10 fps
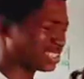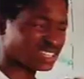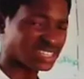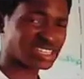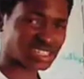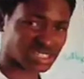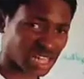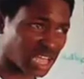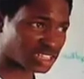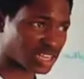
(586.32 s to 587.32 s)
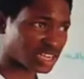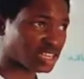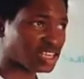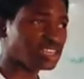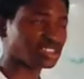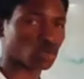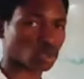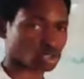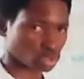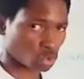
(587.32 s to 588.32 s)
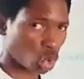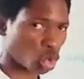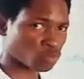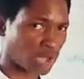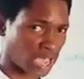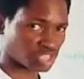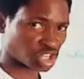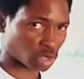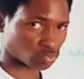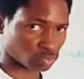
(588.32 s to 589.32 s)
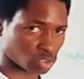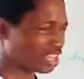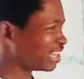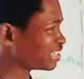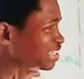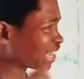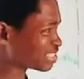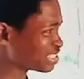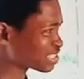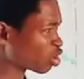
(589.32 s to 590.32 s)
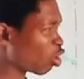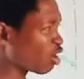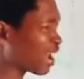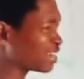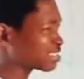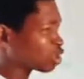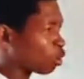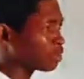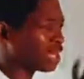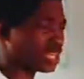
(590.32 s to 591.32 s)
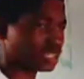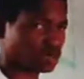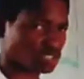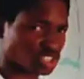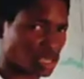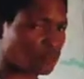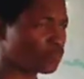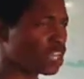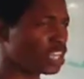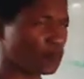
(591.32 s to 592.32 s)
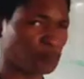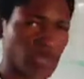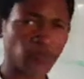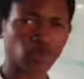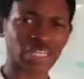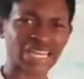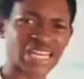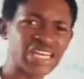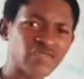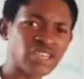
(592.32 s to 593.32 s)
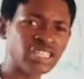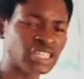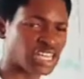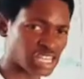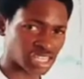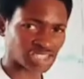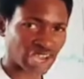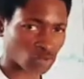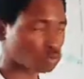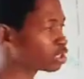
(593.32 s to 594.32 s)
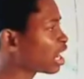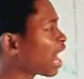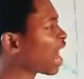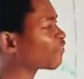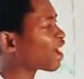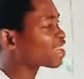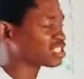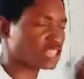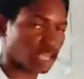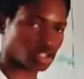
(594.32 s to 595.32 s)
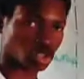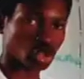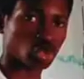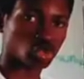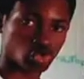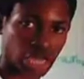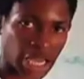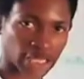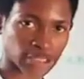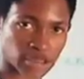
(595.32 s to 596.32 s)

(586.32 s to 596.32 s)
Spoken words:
this land here is what? Owned by Ijagu. That is, under this communal land tenure system, the people that are living in Ijagu have access to that land.